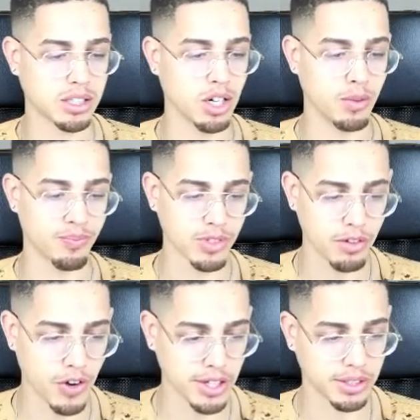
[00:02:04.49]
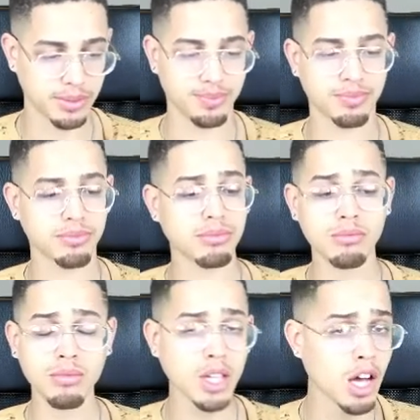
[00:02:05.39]
So first,
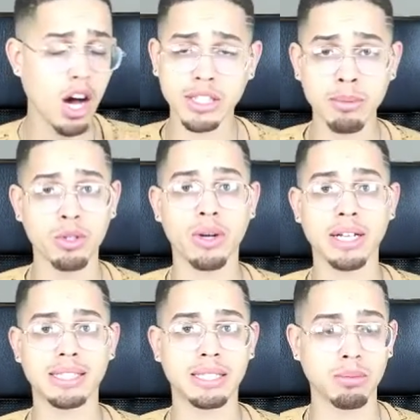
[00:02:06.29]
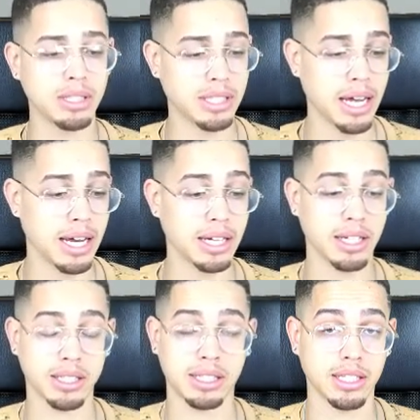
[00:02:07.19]
all I'm doing is simply
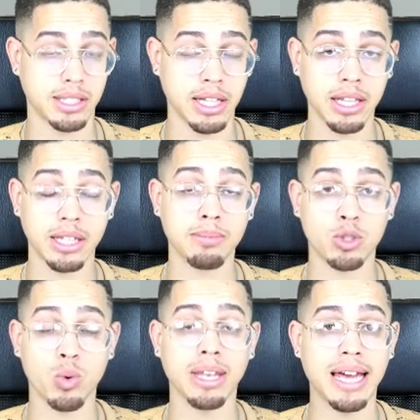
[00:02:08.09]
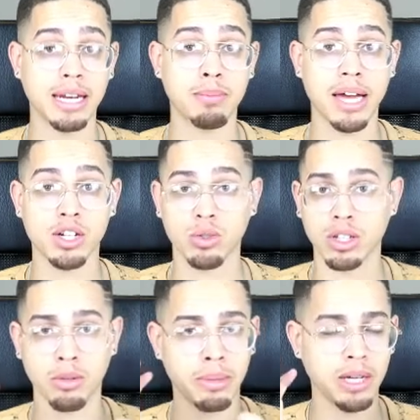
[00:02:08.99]
sending them to a landing page or a
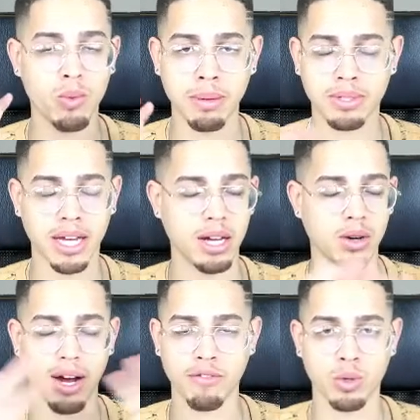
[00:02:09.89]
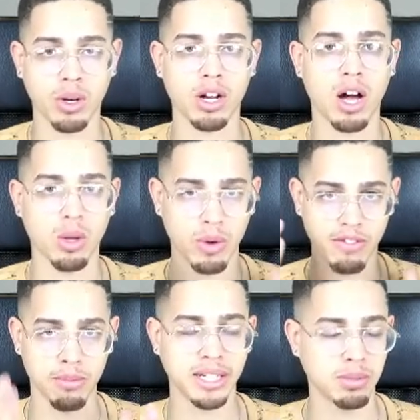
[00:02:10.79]
little mini website, however you want to call it,
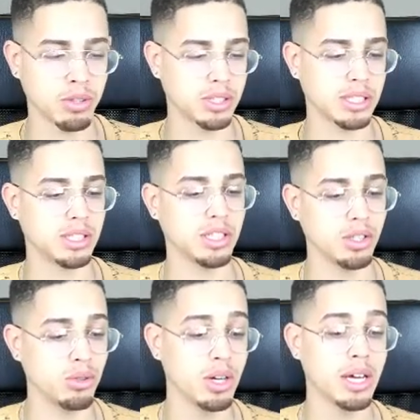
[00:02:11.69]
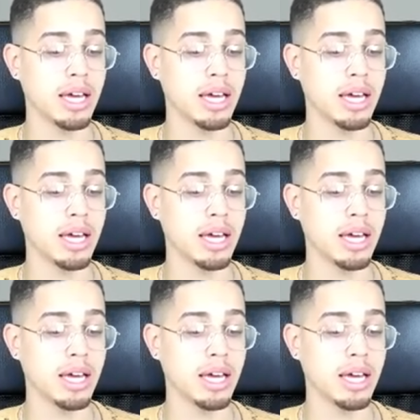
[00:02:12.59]
whatever makes most sense to you.